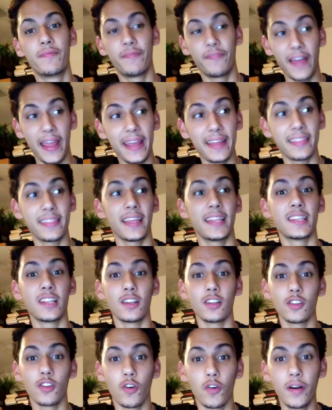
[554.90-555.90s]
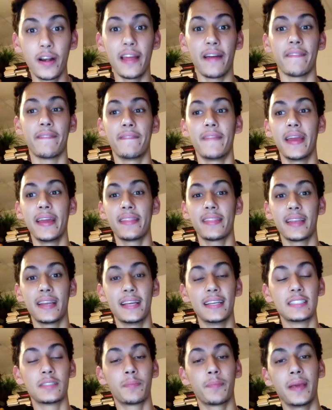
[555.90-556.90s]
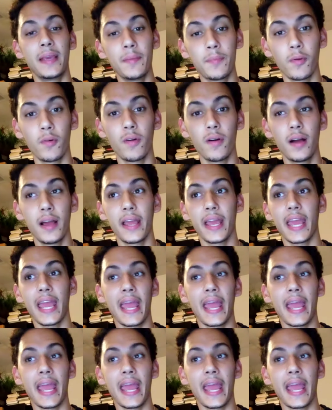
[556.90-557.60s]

faith in the Lord, have faith in his people,